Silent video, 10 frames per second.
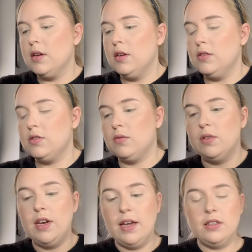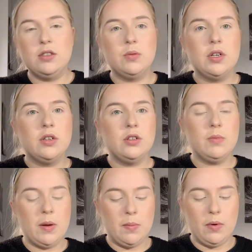So next we're going to do
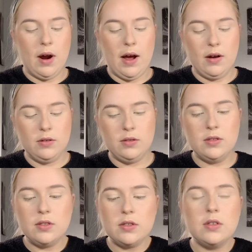my brows.